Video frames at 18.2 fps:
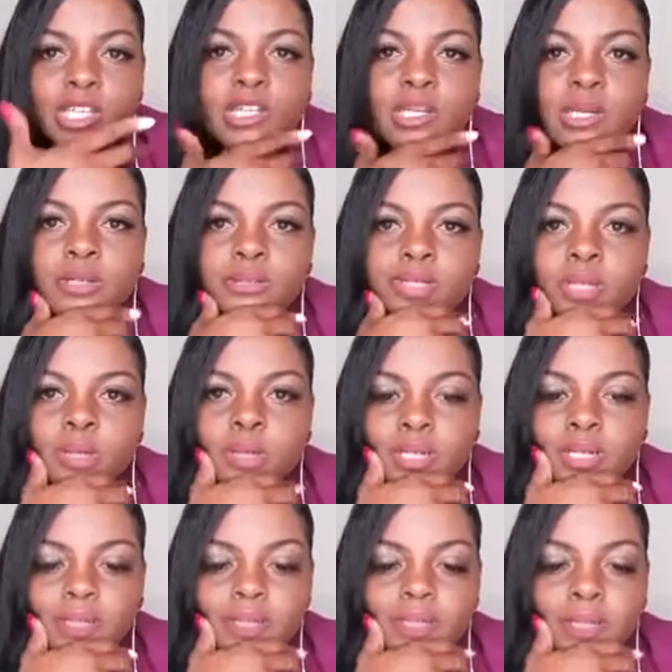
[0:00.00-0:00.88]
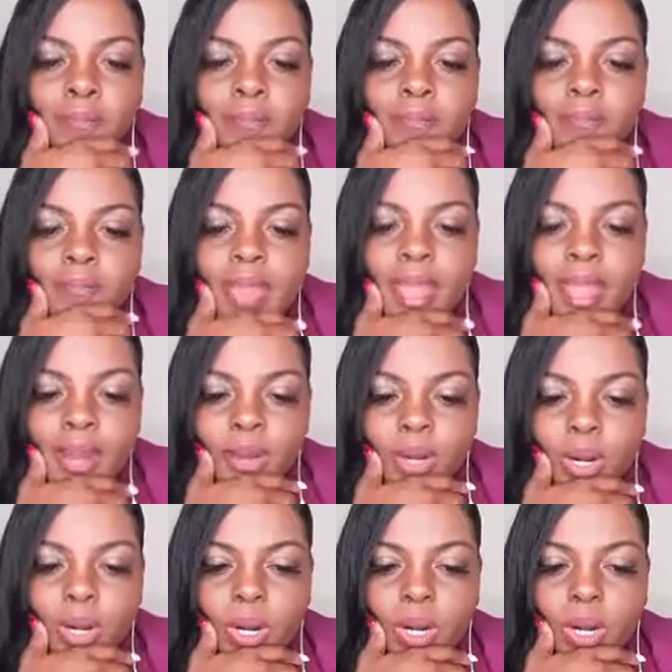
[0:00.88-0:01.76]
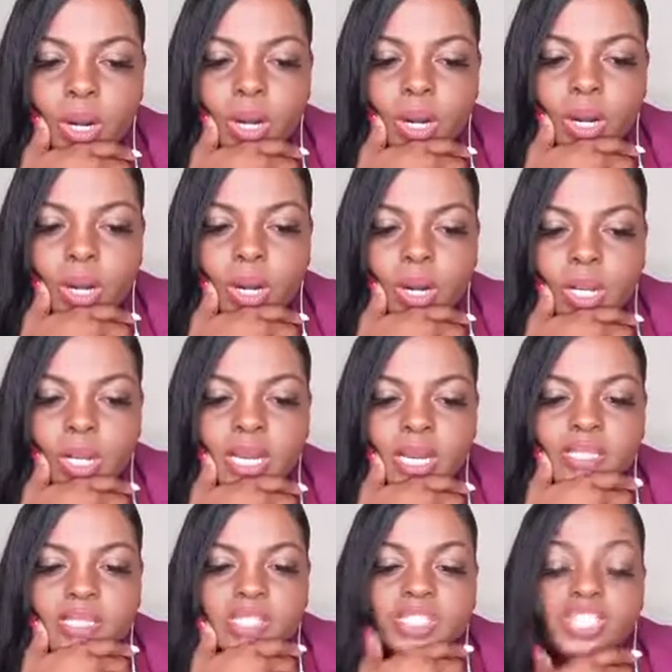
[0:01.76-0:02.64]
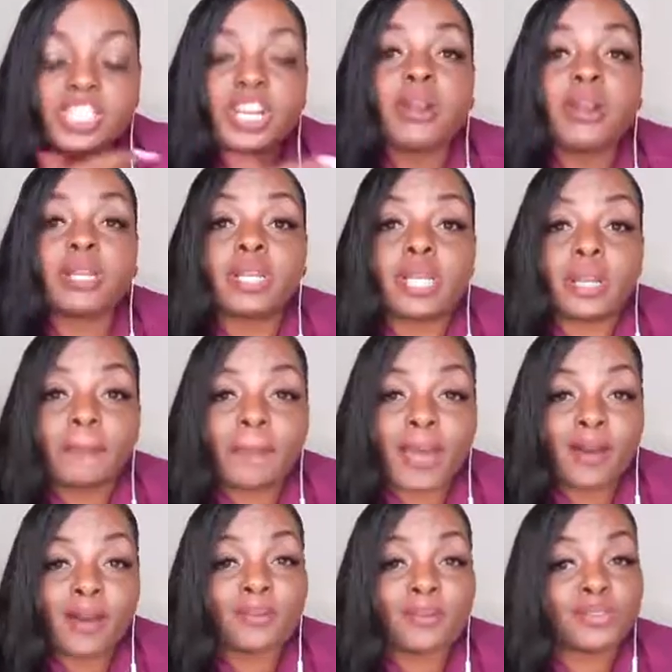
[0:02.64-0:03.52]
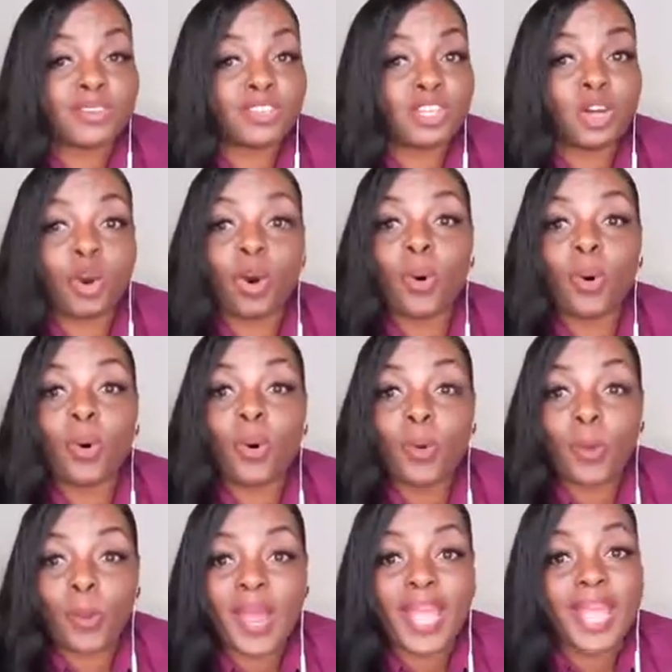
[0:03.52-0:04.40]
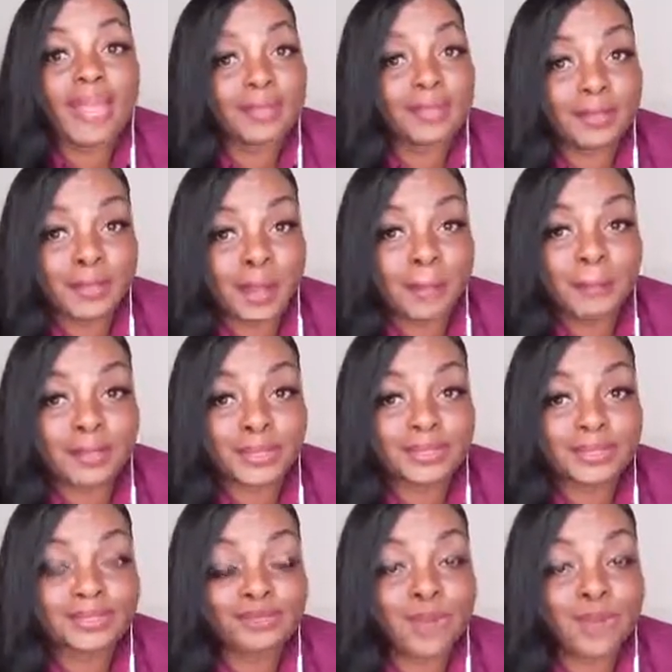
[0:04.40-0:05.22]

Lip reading: So it doesn't matter necessarily about the old way in the numbers.